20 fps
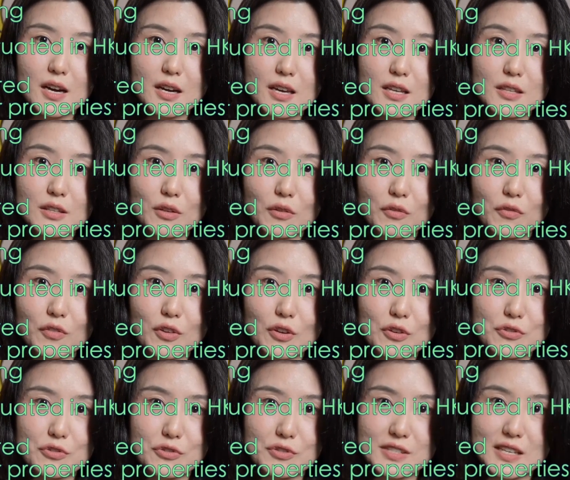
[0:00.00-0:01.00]

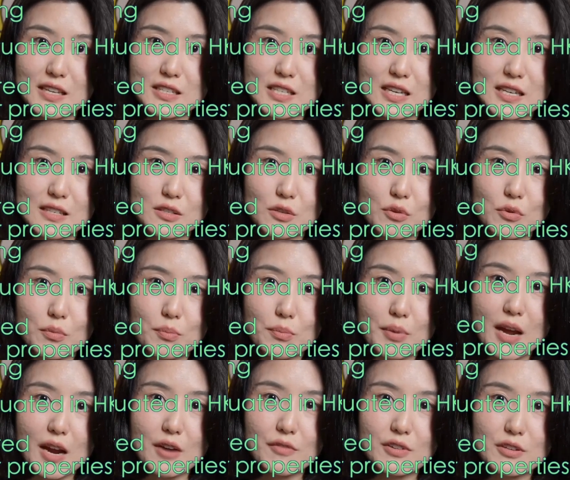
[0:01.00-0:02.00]
individuals such as your
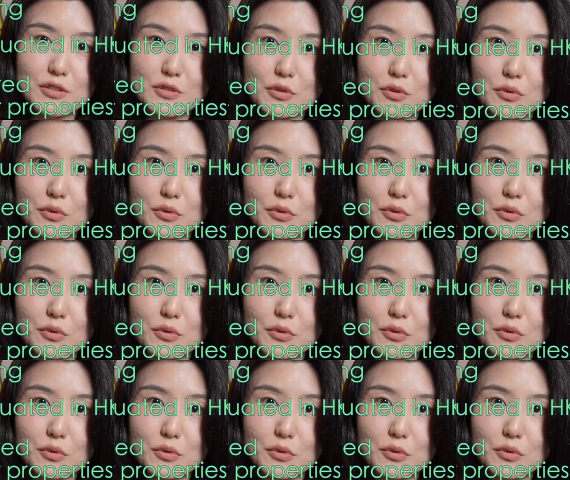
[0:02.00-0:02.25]
parents,